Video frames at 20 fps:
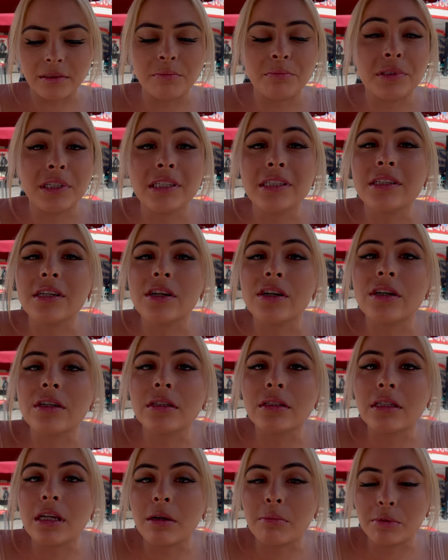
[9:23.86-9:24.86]
But it's a
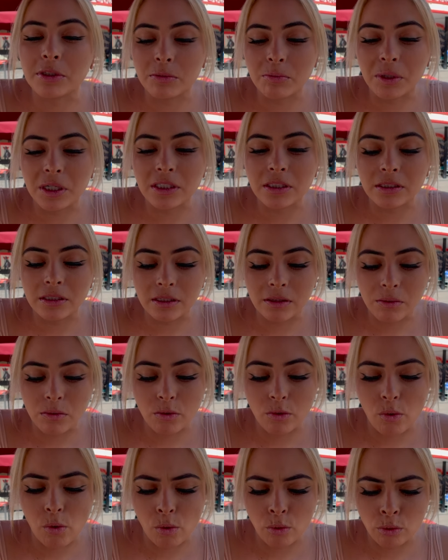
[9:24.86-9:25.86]
good type of spicy.
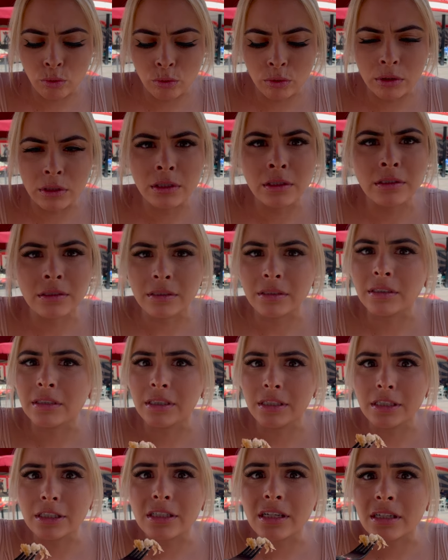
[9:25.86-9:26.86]
Ooh, it
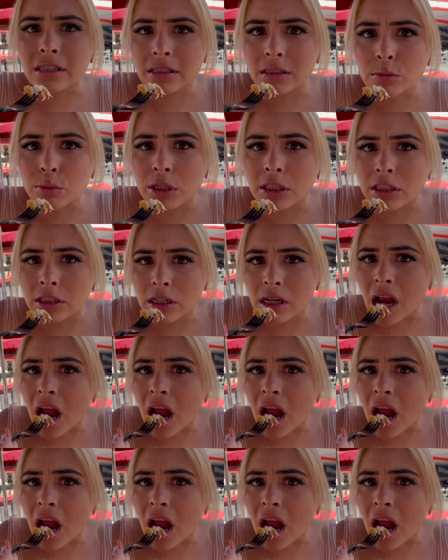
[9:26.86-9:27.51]
is kind of spicy.